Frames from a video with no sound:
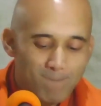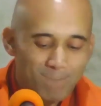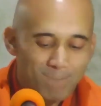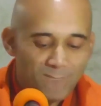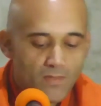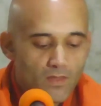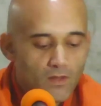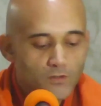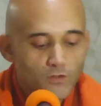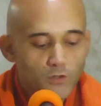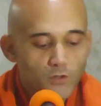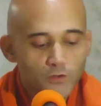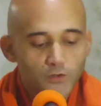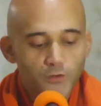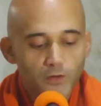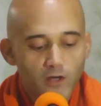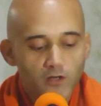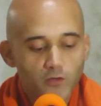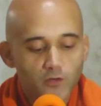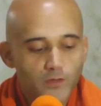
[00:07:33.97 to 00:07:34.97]
So Sri
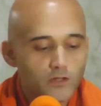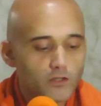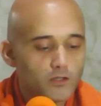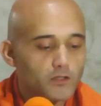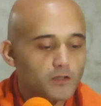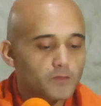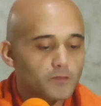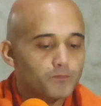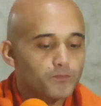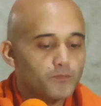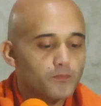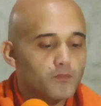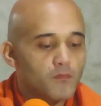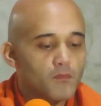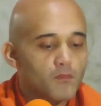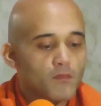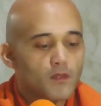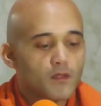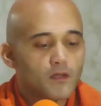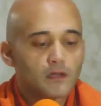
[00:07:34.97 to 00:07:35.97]
Aurobindo,
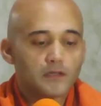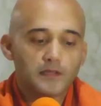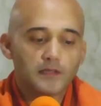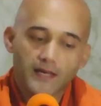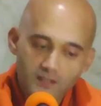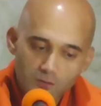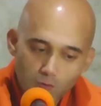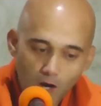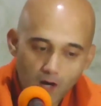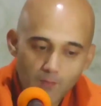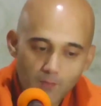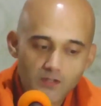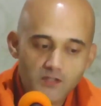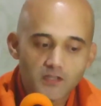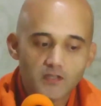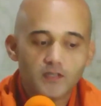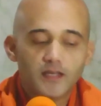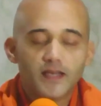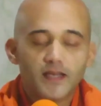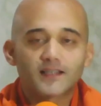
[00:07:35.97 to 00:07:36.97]
like
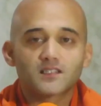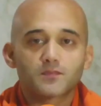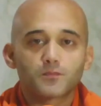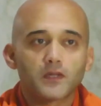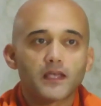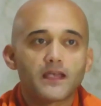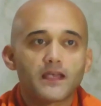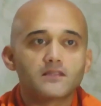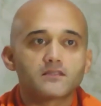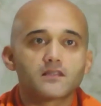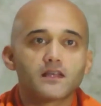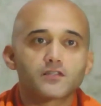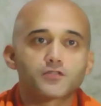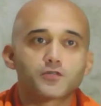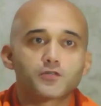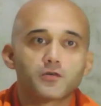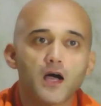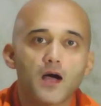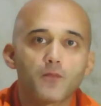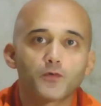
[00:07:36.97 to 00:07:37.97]
Swamiji, explains that Sri
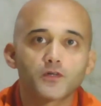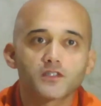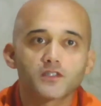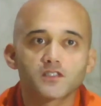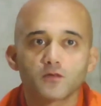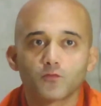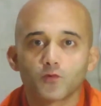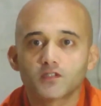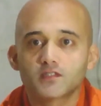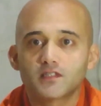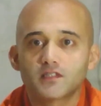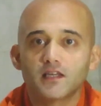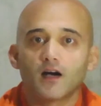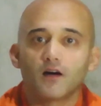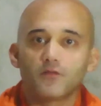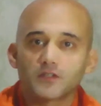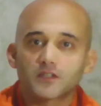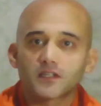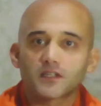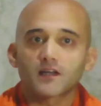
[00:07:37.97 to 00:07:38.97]
Ramakrishna was the
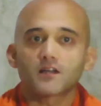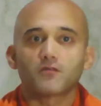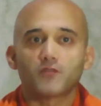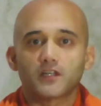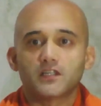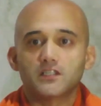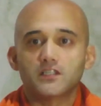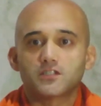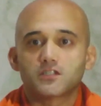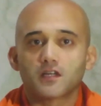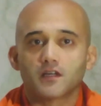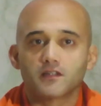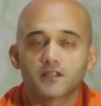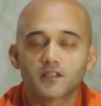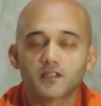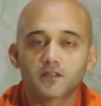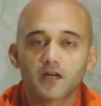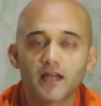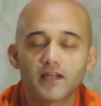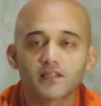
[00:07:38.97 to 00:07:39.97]
Avatara Varishta, the
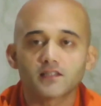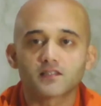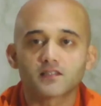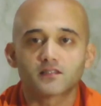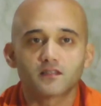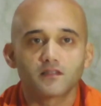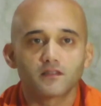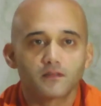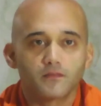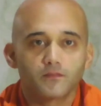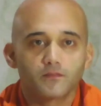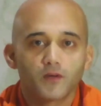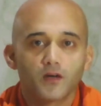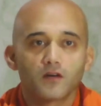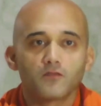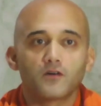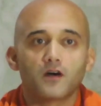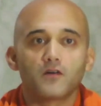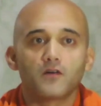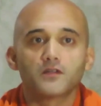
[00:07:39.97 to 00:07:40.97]
greatest of
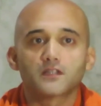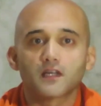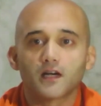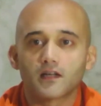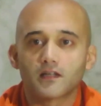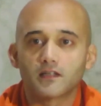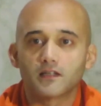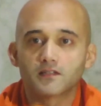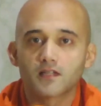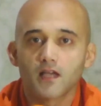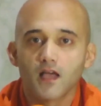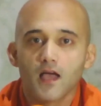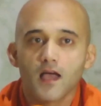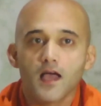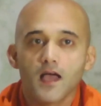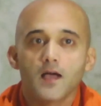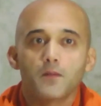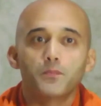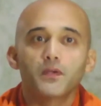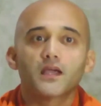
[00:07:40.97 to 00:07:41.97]
avatars,
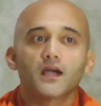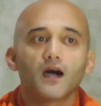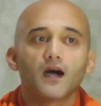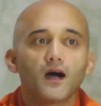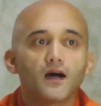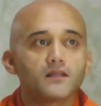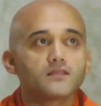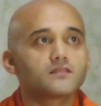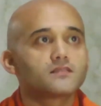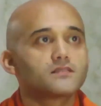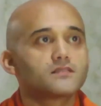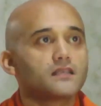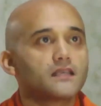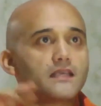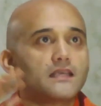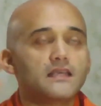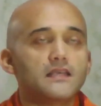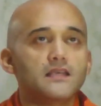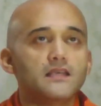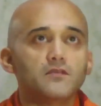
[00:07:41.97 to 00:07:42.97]
because
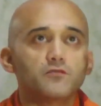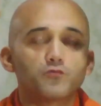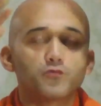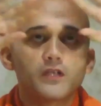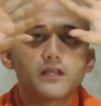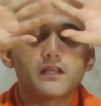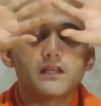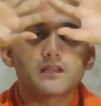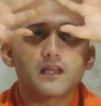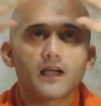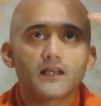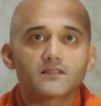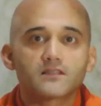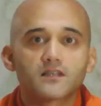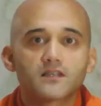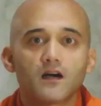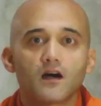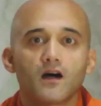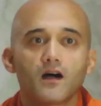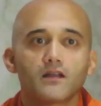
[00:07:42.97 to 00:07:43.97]
he realized
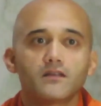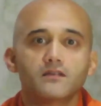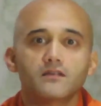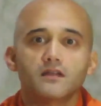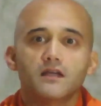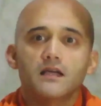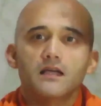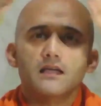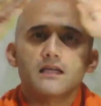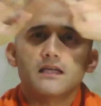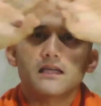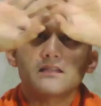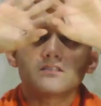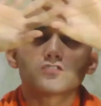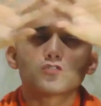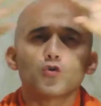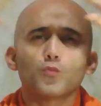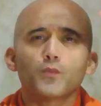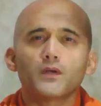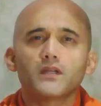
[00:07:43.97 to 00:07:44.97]
God in
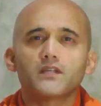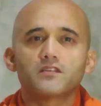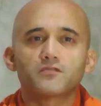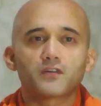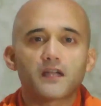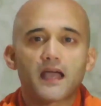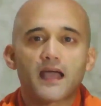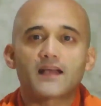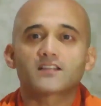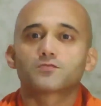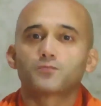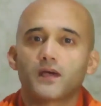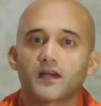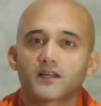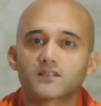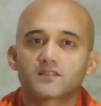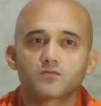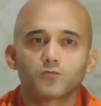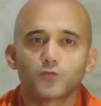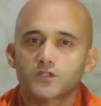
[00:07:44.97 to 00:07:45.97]
so many different
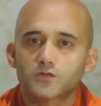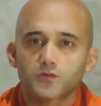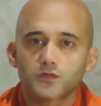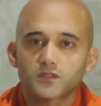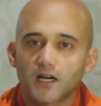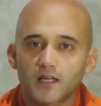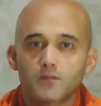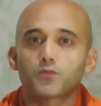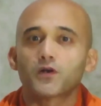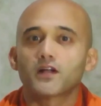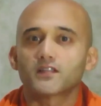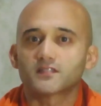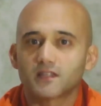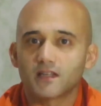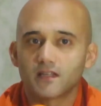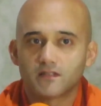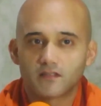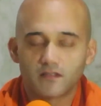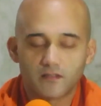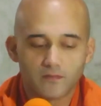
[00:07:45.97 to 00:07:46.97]
aspects, which was
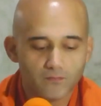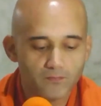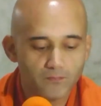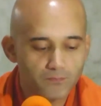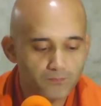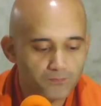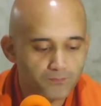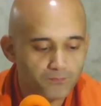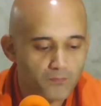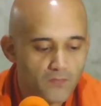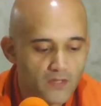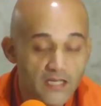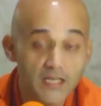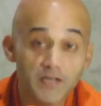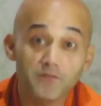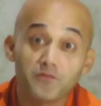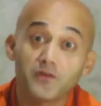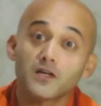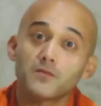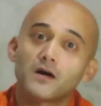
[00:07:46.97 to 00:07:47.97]
unprecedented,
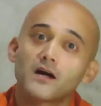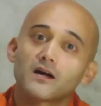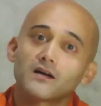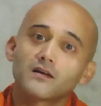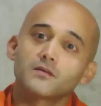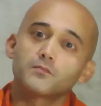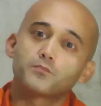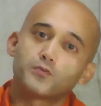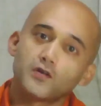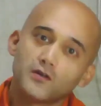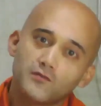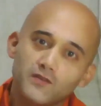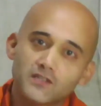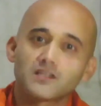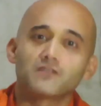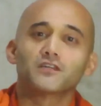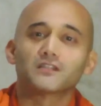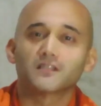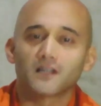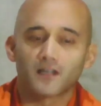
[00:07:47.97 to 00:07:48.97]
even among previous
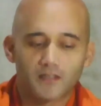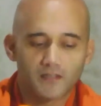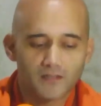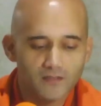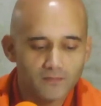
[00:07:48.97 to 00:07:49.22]
avatars.